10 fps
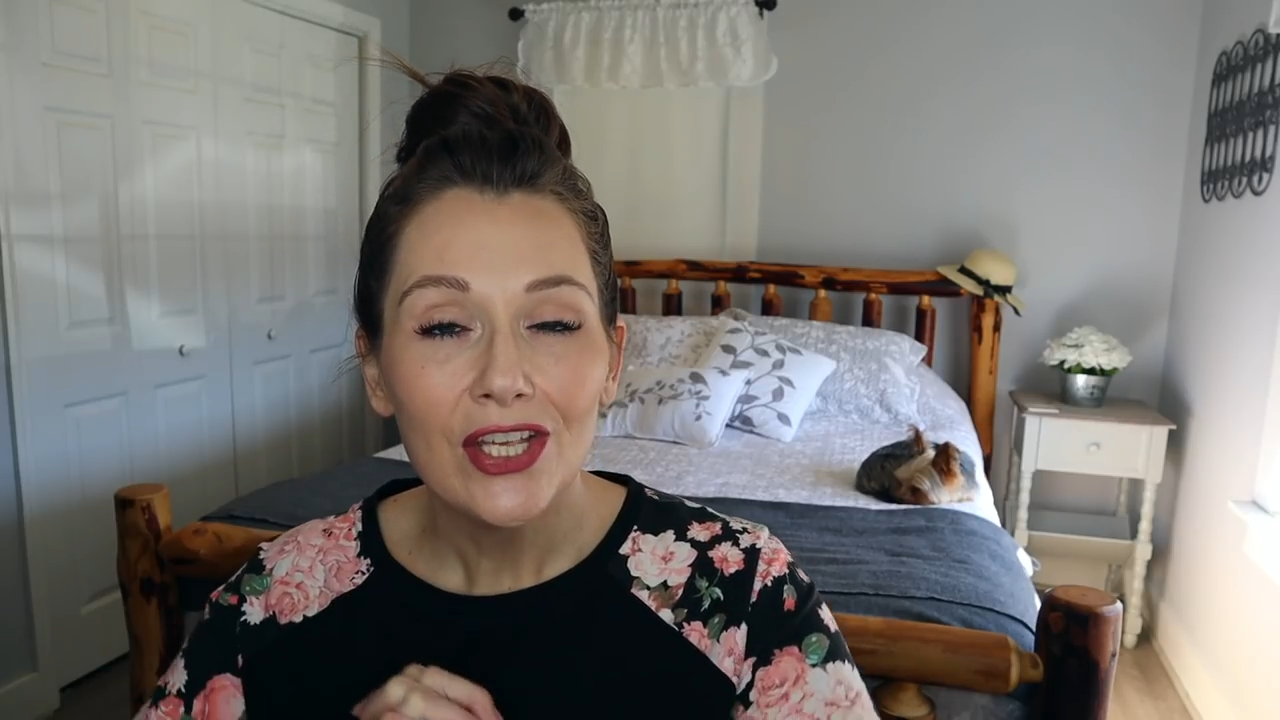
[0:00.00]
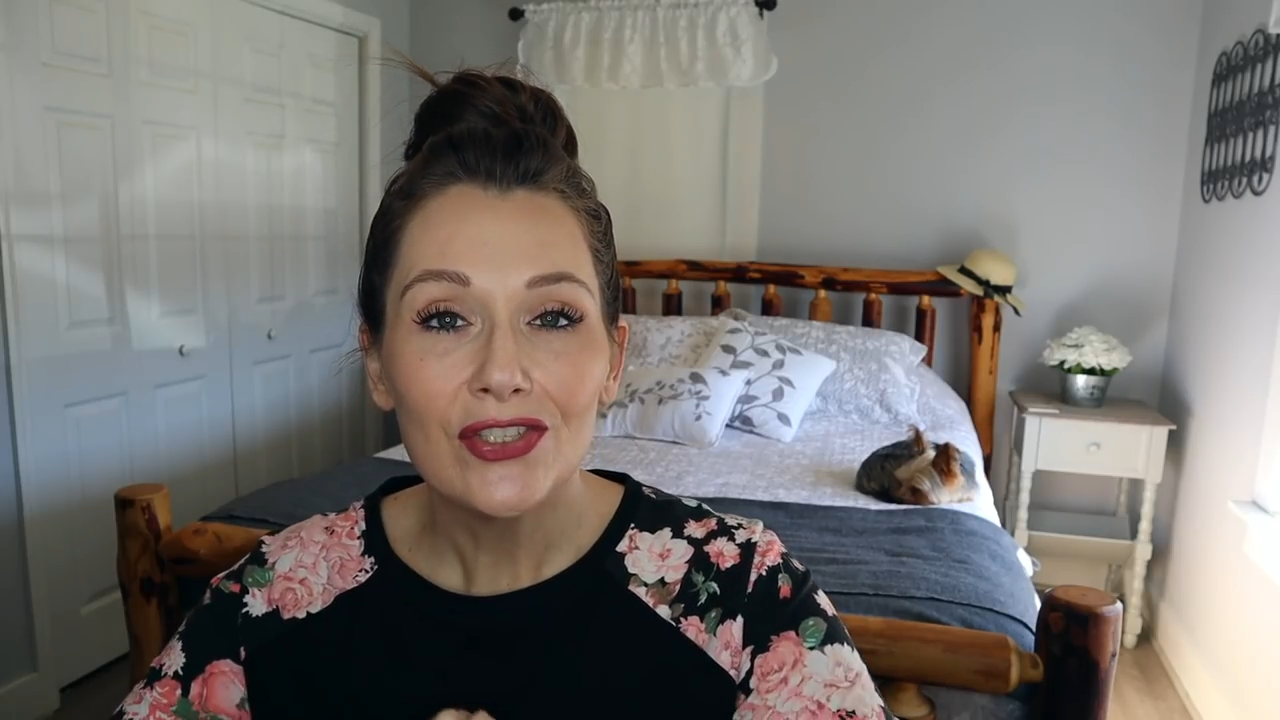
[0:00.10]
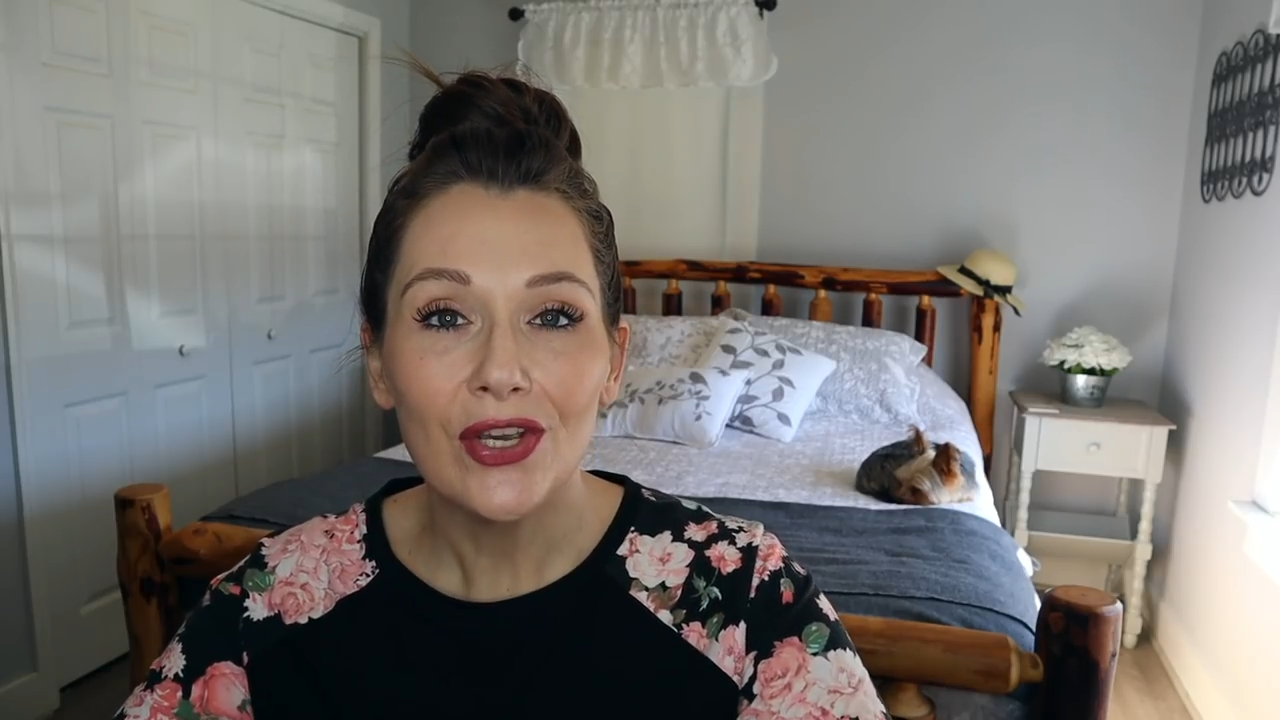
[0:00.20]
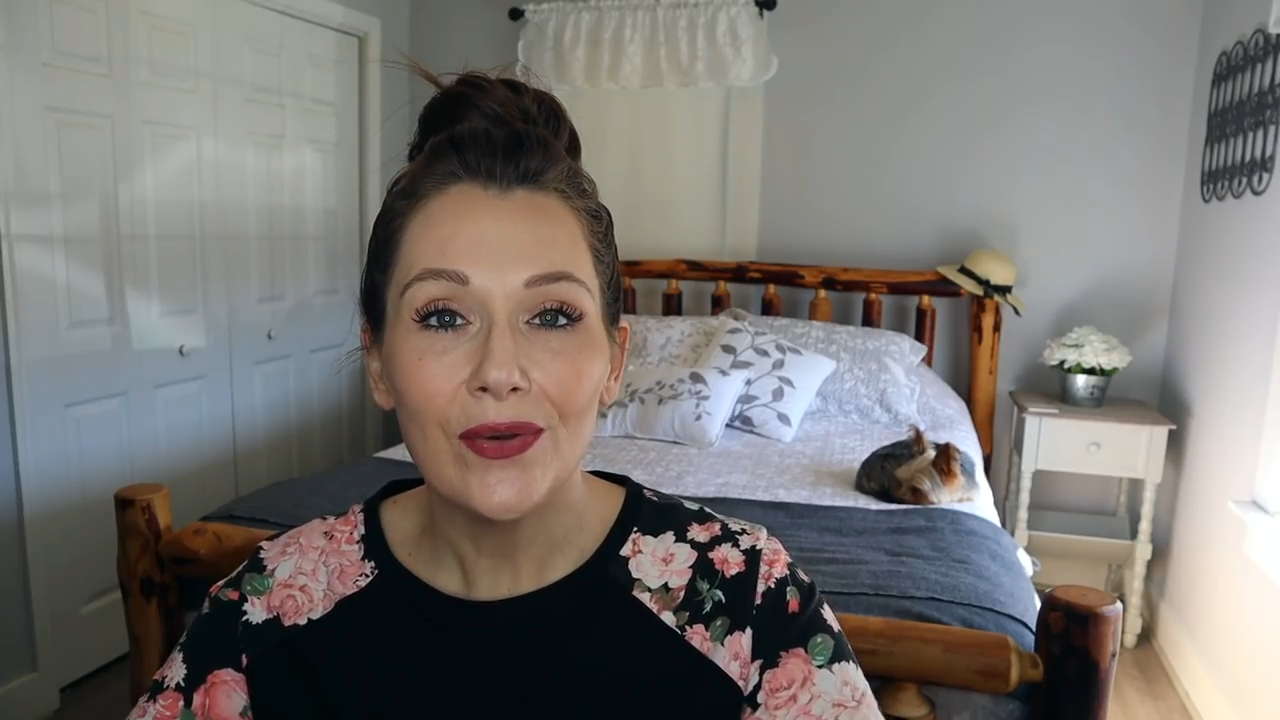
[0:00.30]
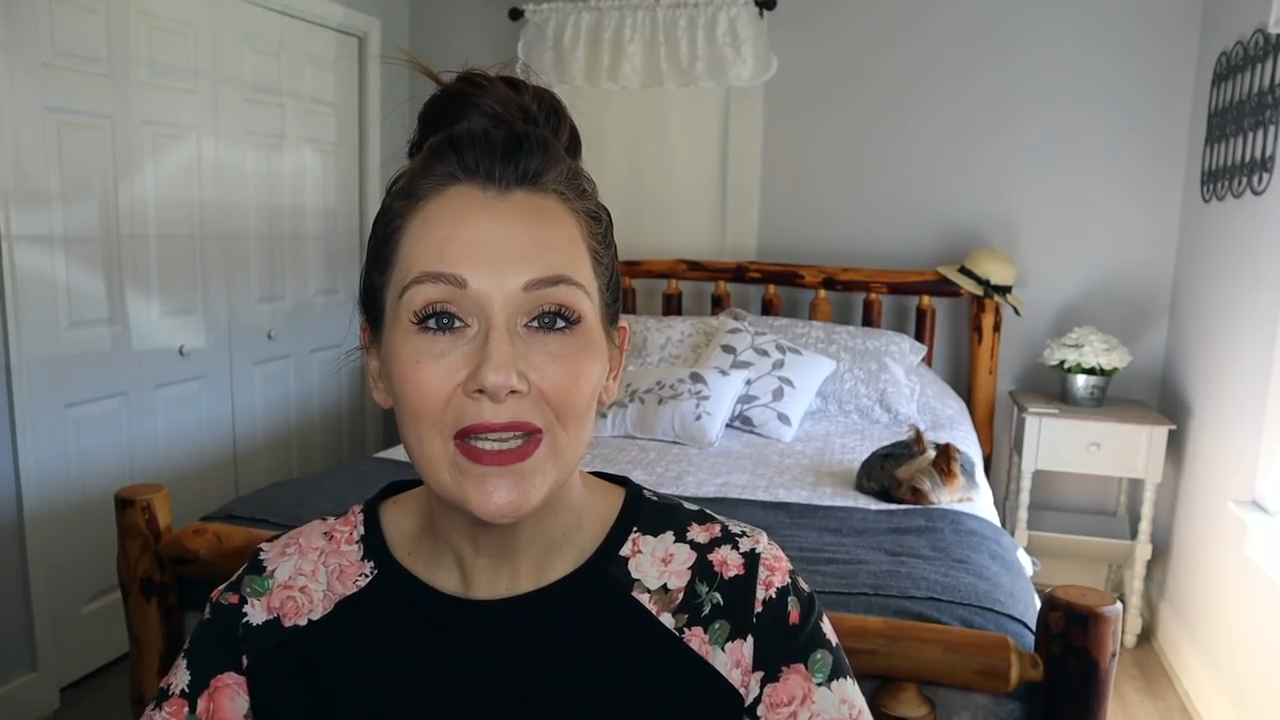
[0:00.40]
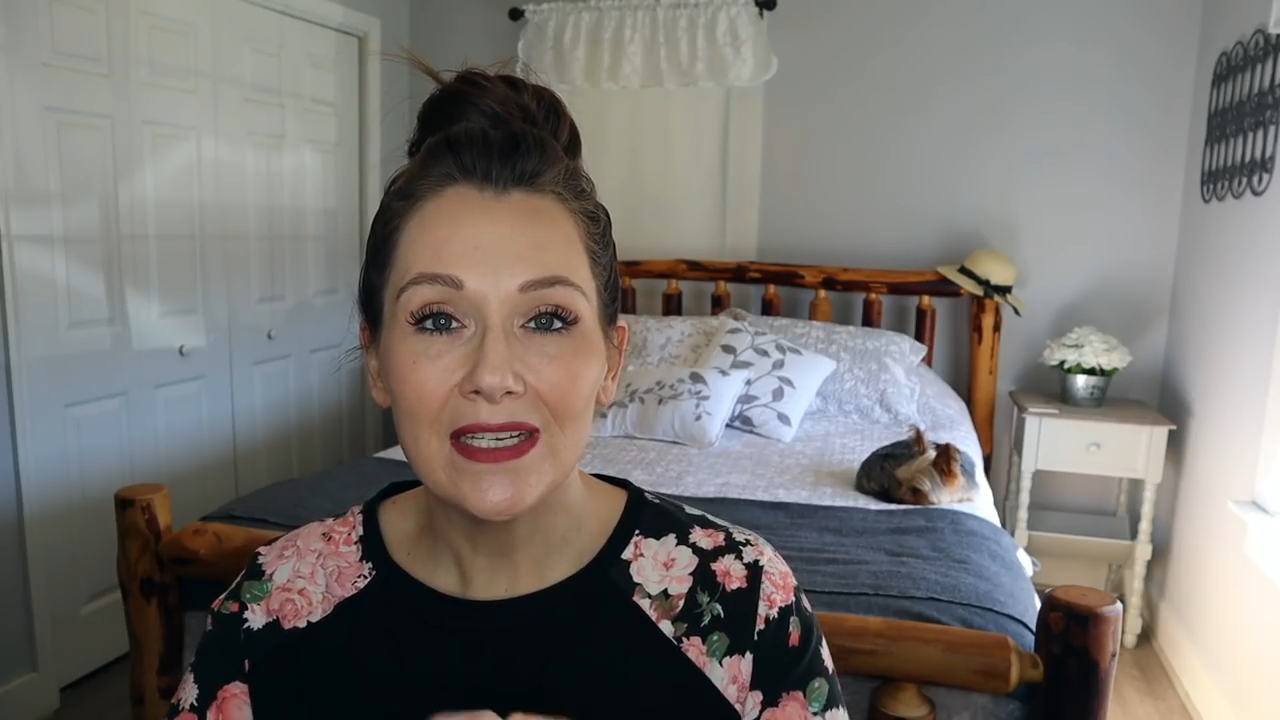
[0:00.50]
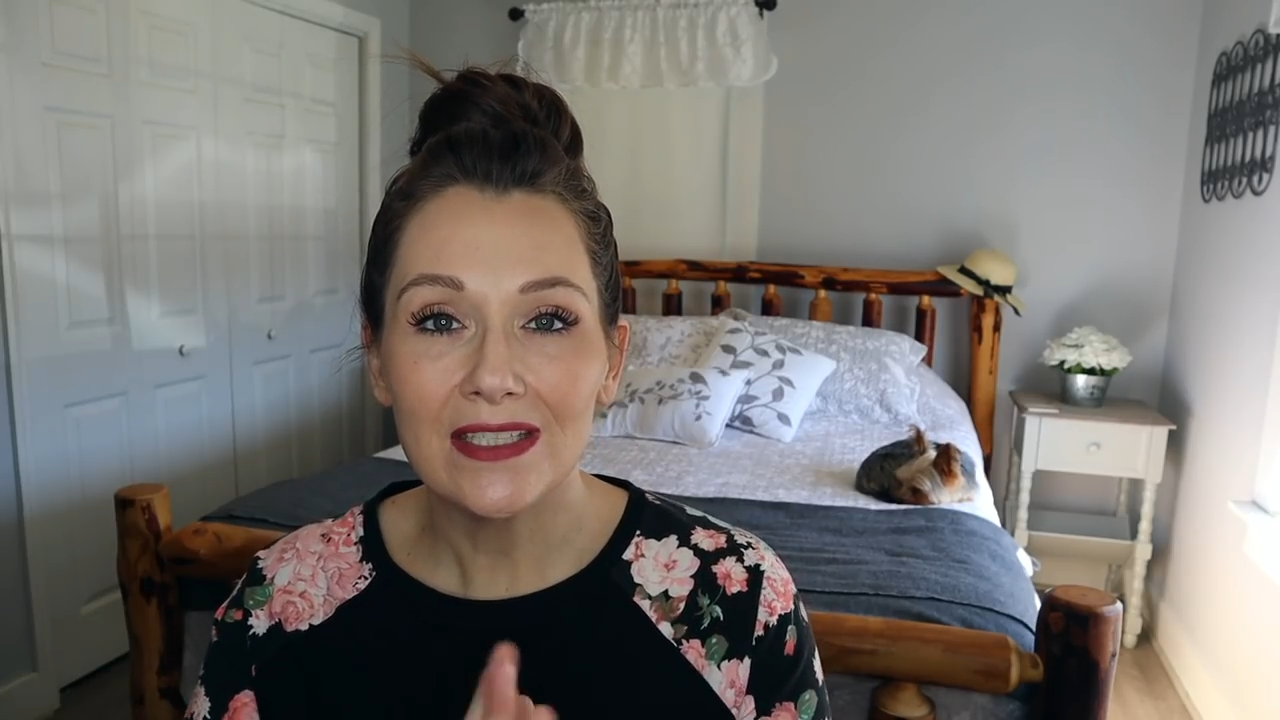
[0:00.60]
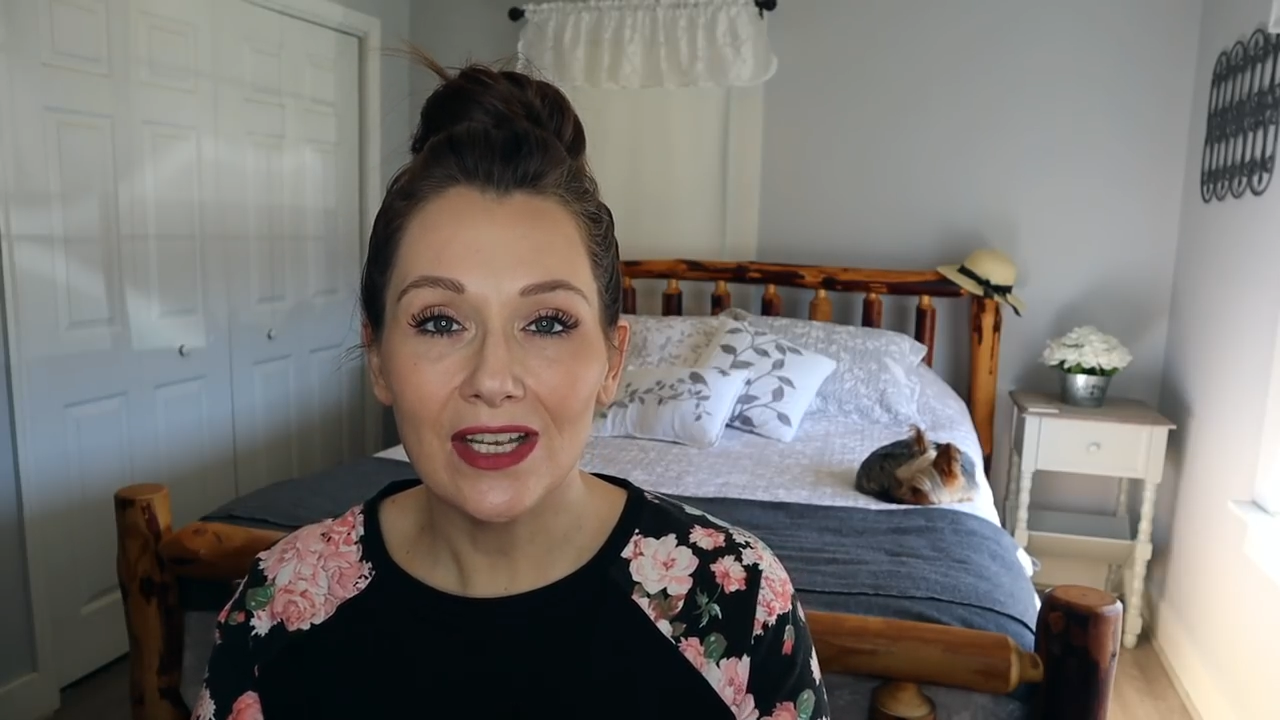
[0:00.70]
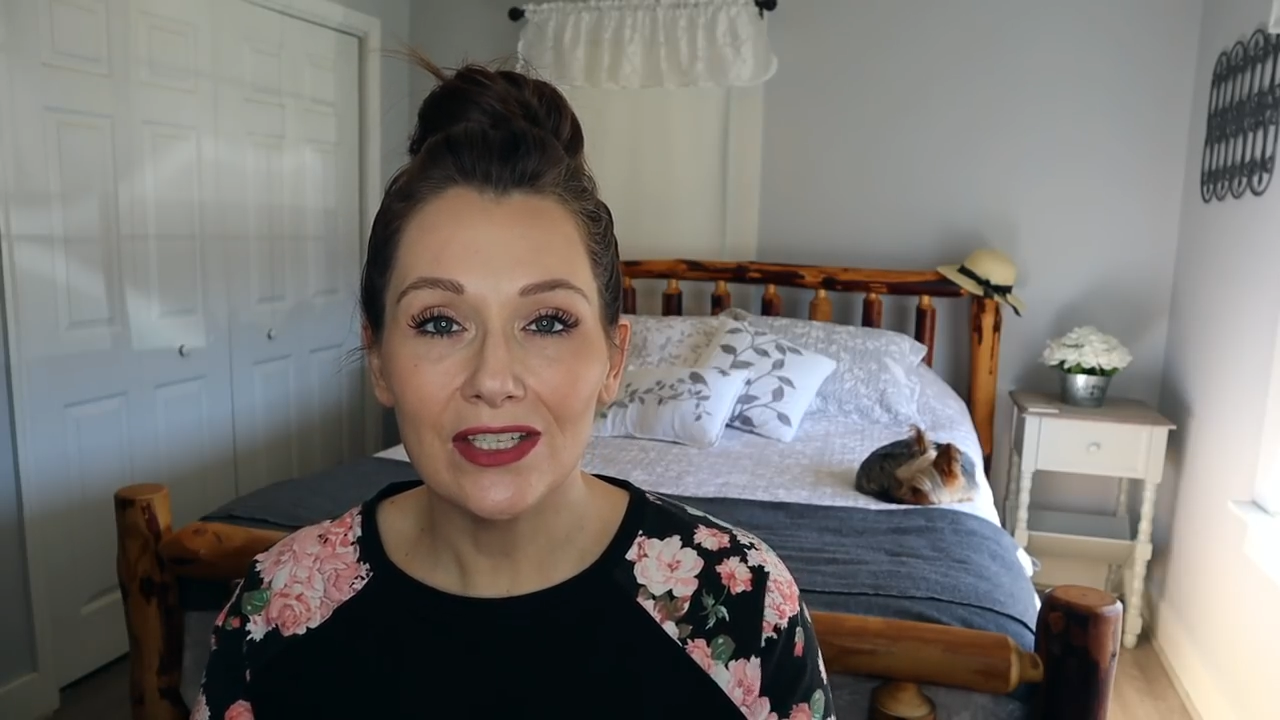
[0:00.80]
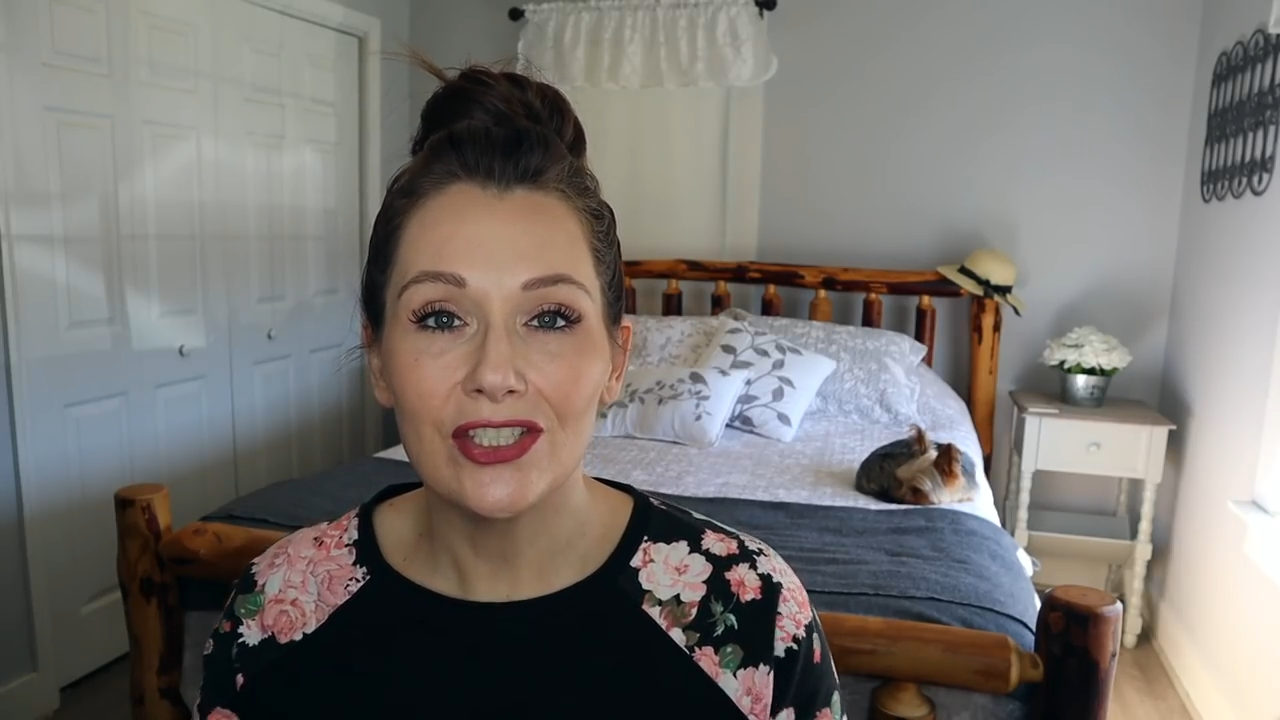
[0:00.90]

So it is